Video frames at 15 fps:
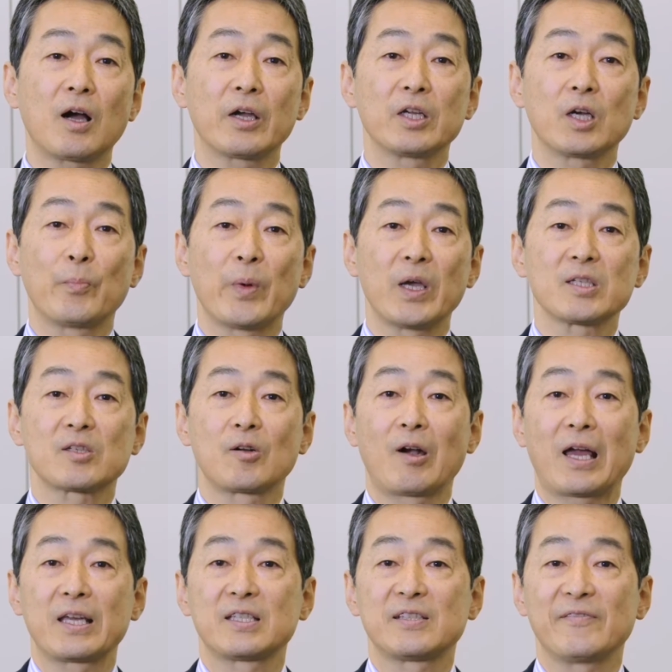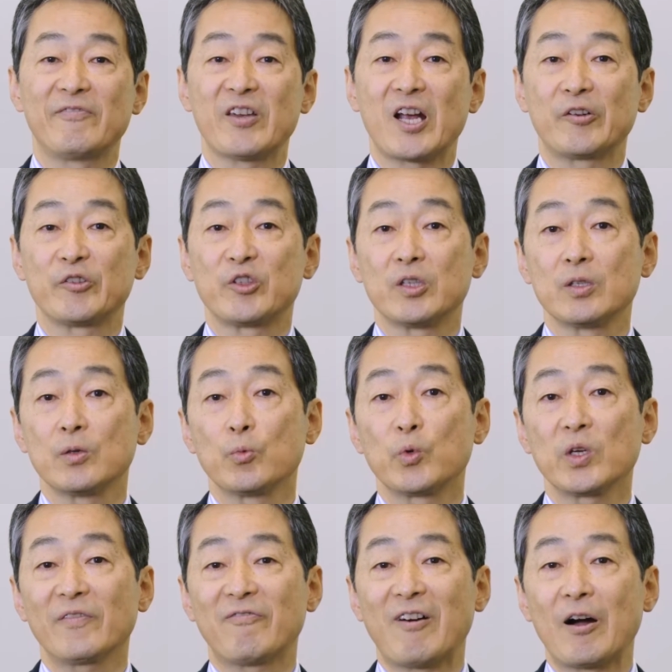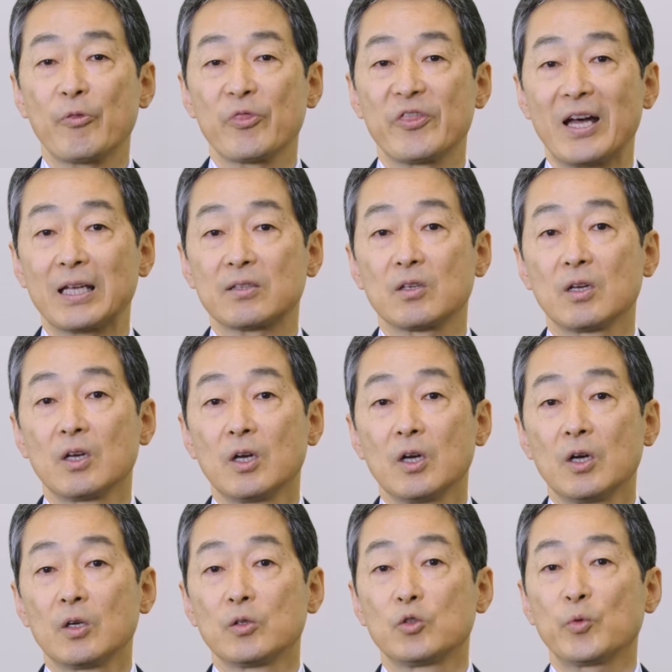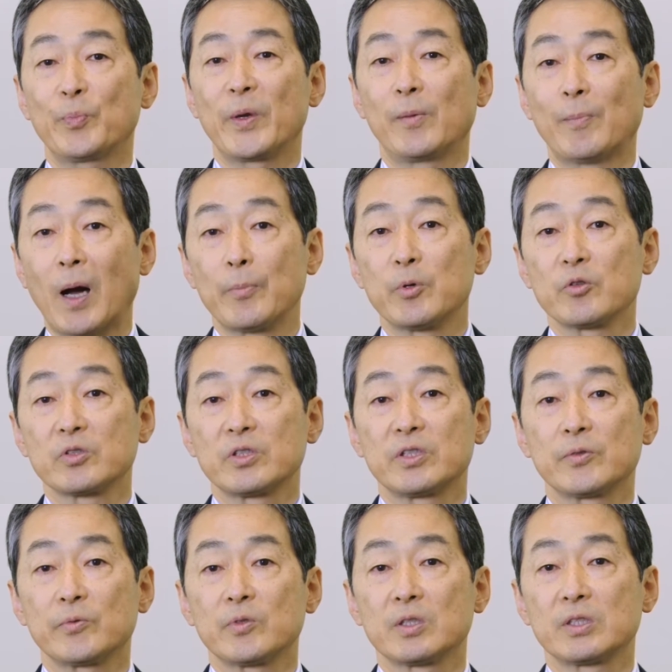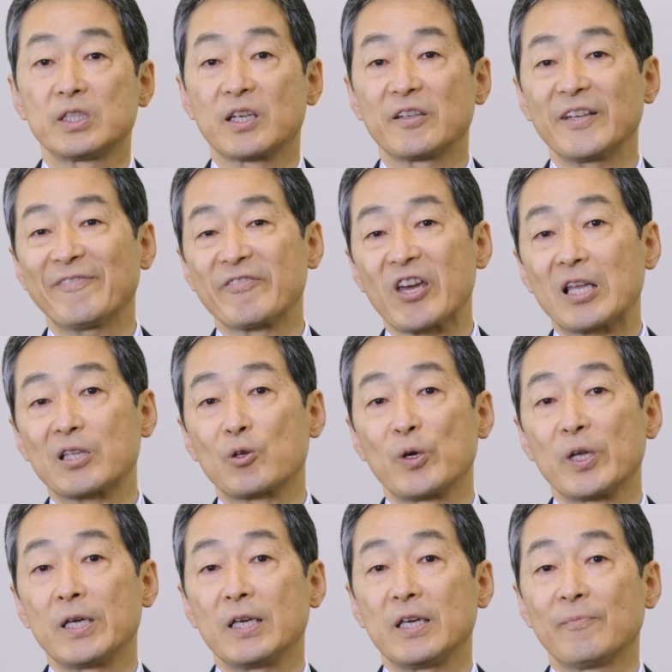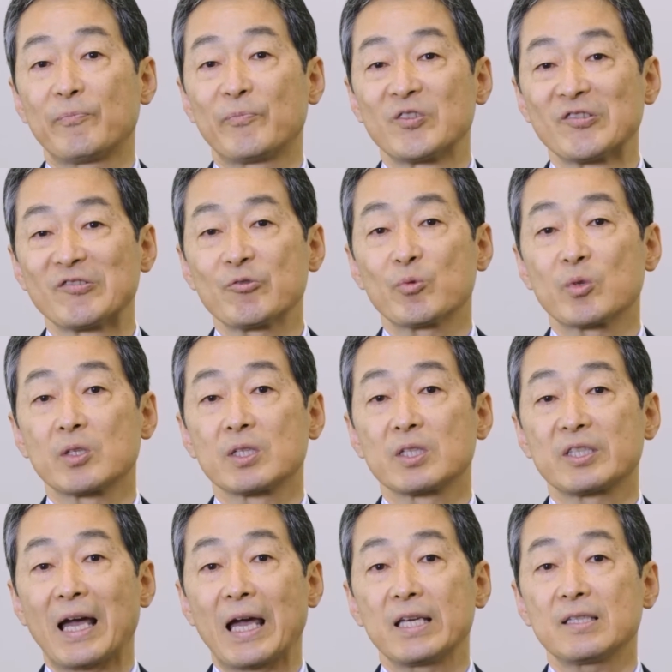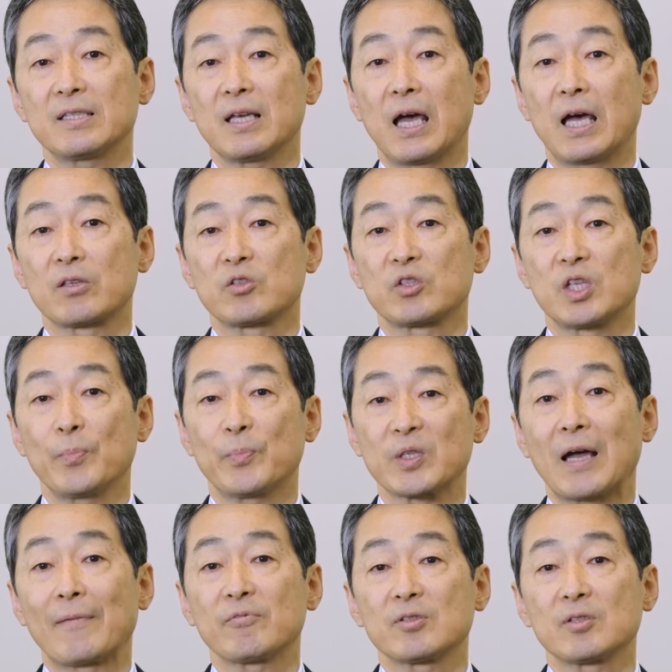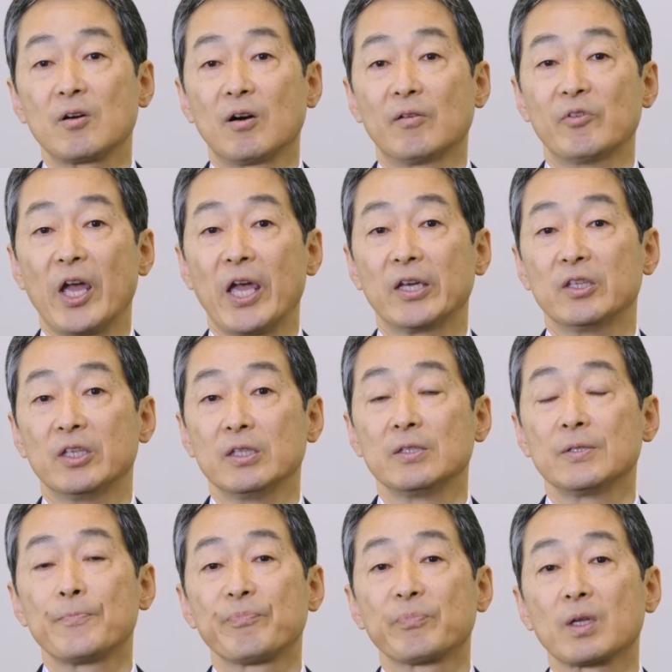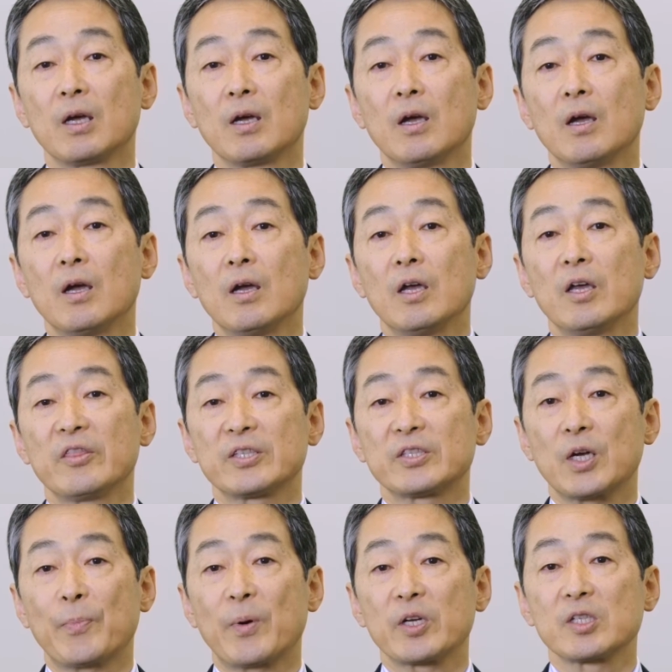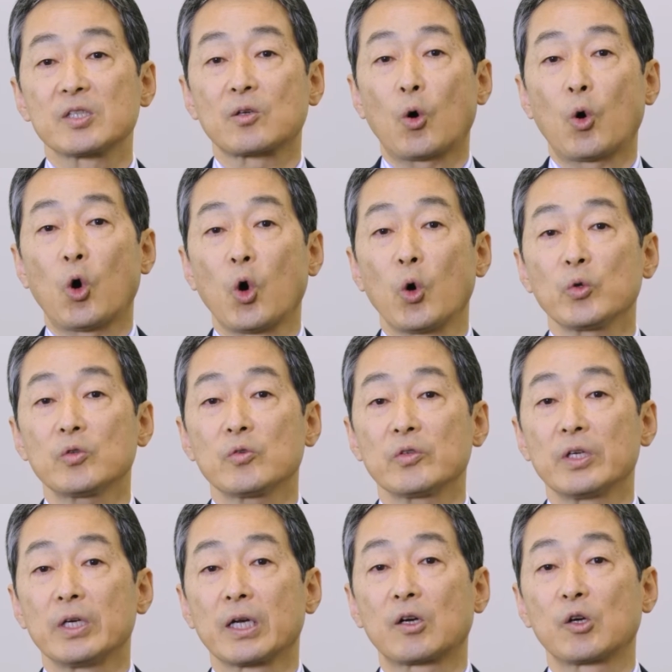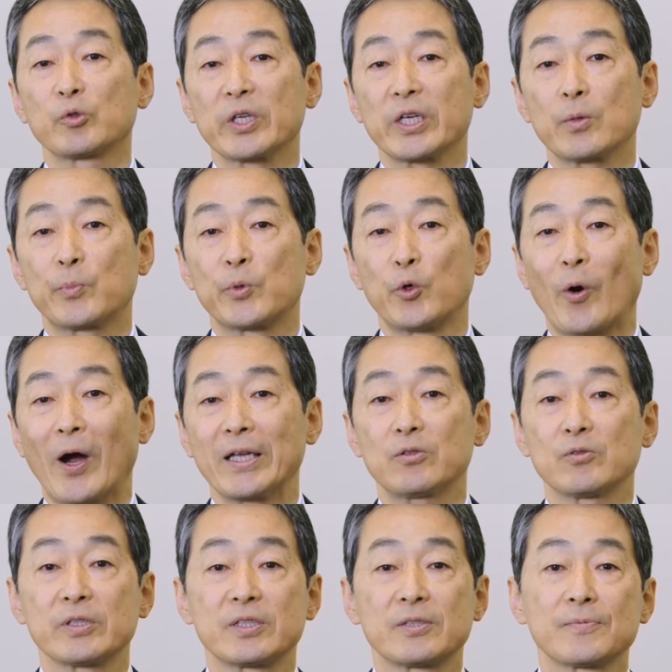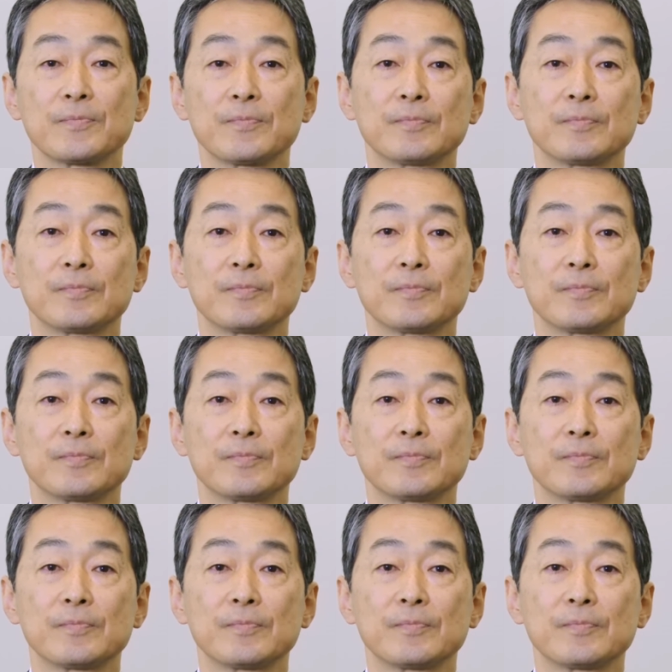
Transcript: higher baseline severity, we found that dupilumab significantly improved signs and symptoms of AD in the Japanese cohort, including pruritus.